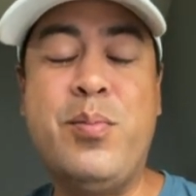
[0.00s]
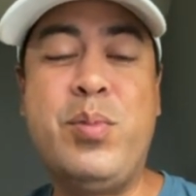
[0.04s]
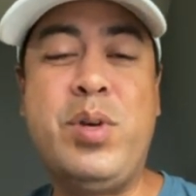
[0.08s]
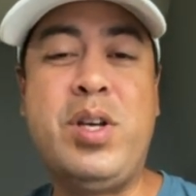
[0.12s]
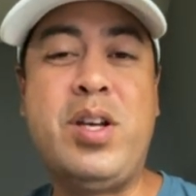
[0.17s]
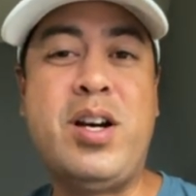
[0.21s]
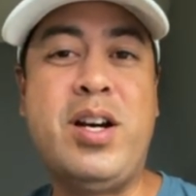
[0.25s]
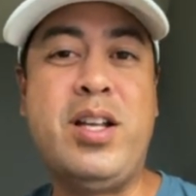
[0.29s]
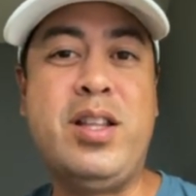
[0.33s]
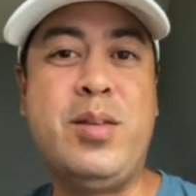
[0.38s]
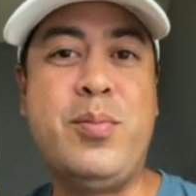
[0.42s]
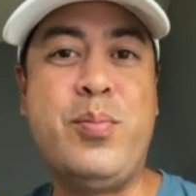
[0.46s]

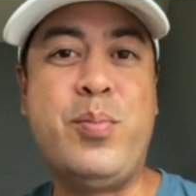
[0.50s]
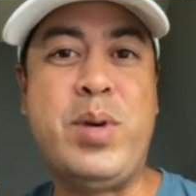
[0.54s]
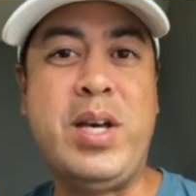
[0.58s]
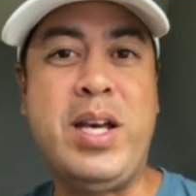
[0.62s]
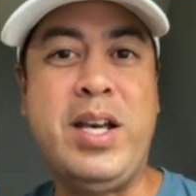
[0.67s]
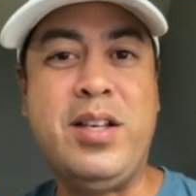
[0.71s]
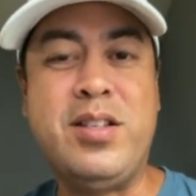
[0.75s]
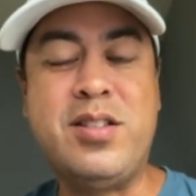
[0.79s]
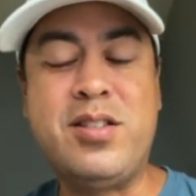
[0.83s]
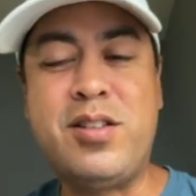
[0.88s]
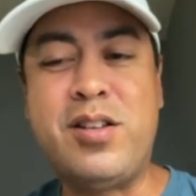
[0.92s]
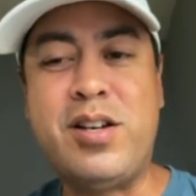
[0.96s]
behind the
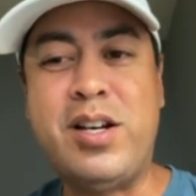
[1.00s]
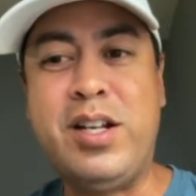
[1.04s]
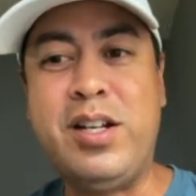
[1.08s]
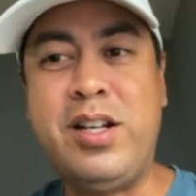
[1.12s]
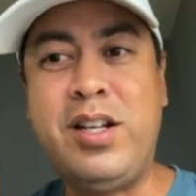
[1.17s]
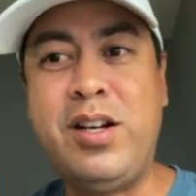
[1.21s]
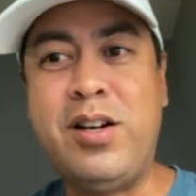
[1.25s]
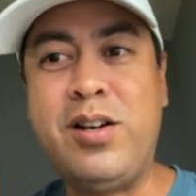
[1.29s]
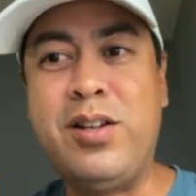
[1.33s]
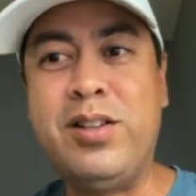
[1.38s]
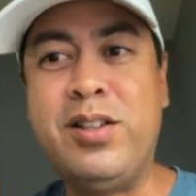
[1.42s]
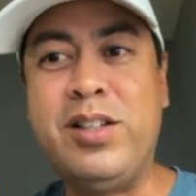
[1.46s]
baseline
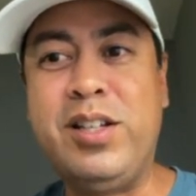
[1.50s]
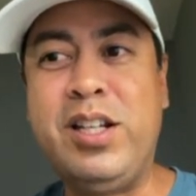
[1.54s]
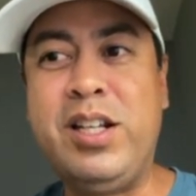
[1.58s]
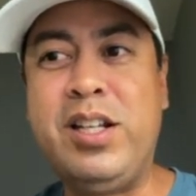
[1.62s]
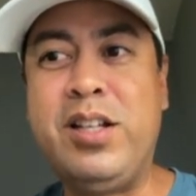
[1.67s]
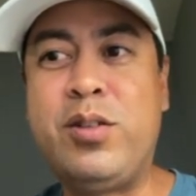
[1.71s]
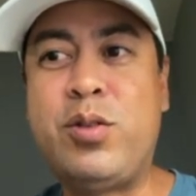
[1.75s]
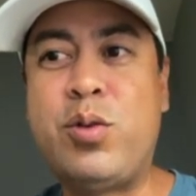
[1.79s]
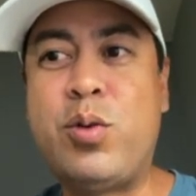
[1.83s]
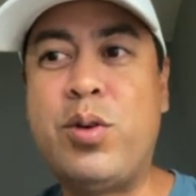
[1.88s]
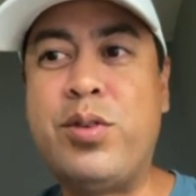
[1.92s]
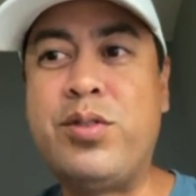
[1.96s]
here,
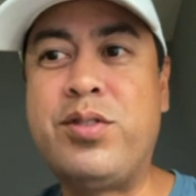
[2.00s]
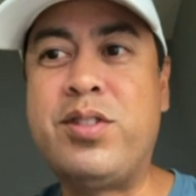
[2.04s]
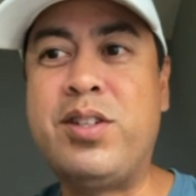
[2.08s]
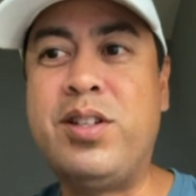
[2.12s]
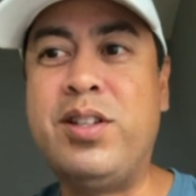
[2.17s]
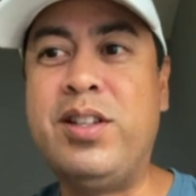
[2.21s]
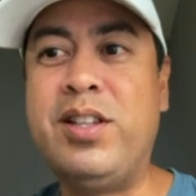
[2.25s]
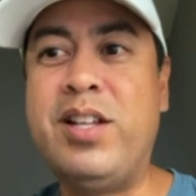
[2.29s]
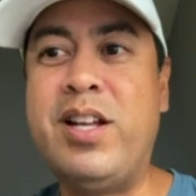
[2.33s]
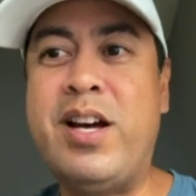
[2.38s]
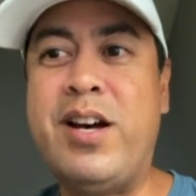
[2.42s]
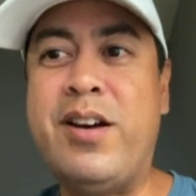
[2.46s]
leaning towards
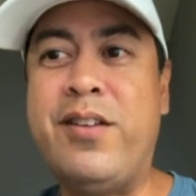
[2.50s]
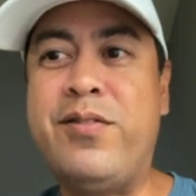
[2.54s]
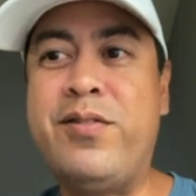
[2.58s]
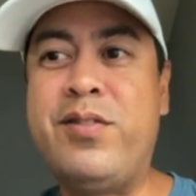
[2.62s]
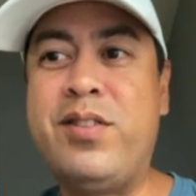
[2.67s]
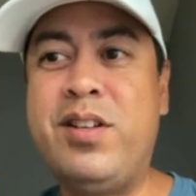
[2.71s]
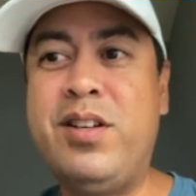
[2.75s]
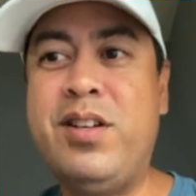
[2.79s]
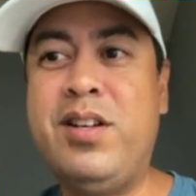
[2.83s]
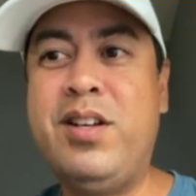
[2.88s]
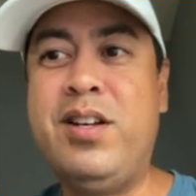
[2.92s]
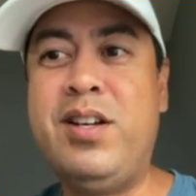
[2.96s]
the
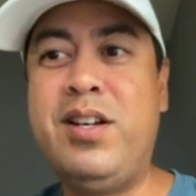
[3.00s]
left,